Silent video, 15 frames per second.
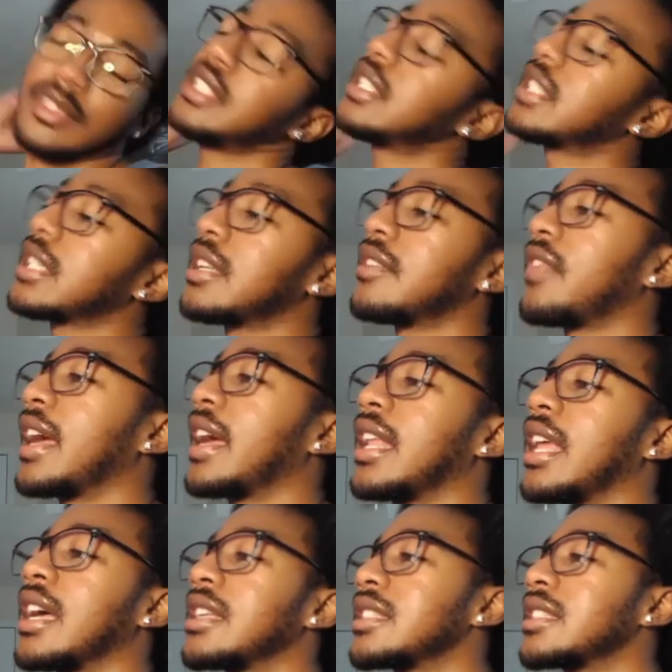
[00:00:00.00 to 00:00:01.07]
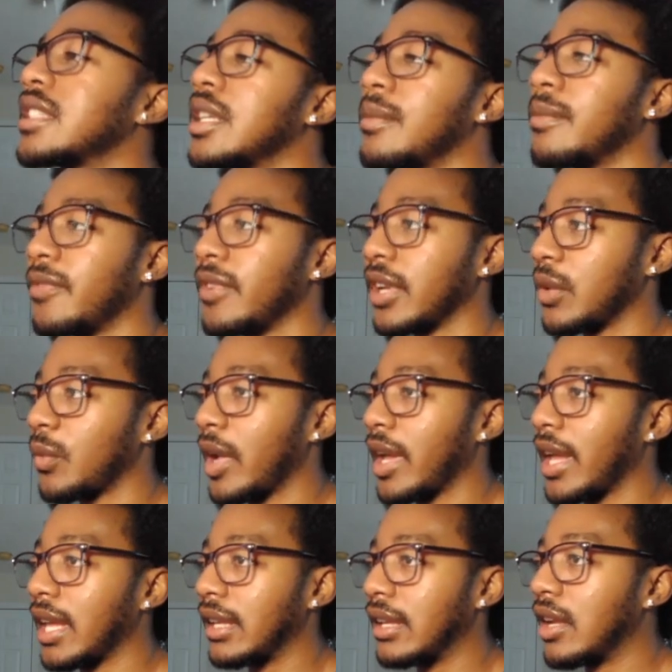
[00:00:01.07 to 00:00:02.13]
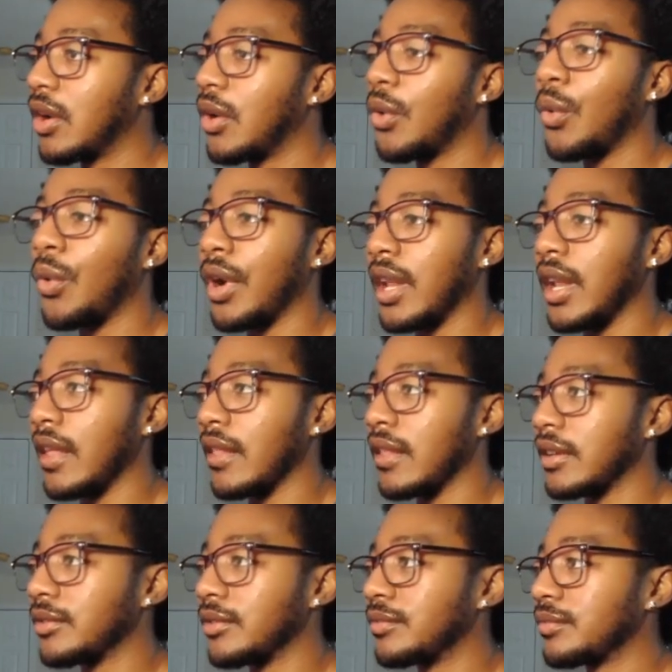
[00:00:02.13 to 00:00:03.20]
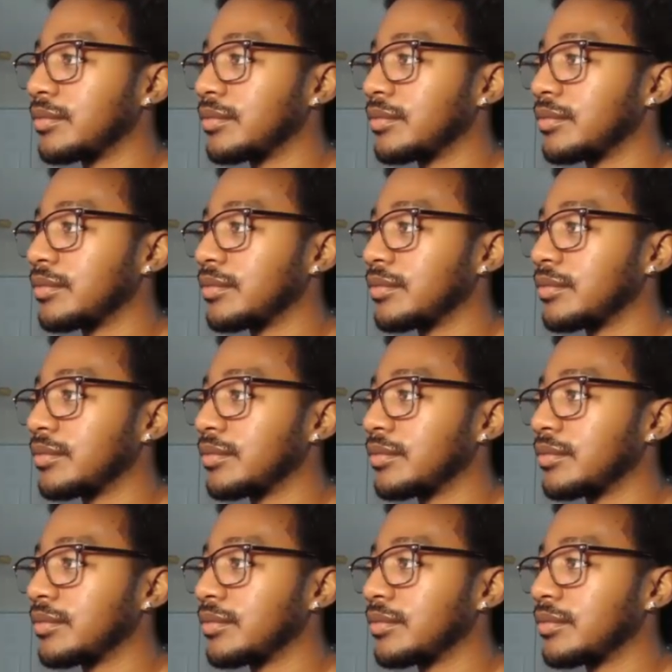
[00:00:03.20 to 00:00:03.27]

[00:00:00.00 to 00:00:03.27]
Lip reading: she's gonna find out some freaking way or another.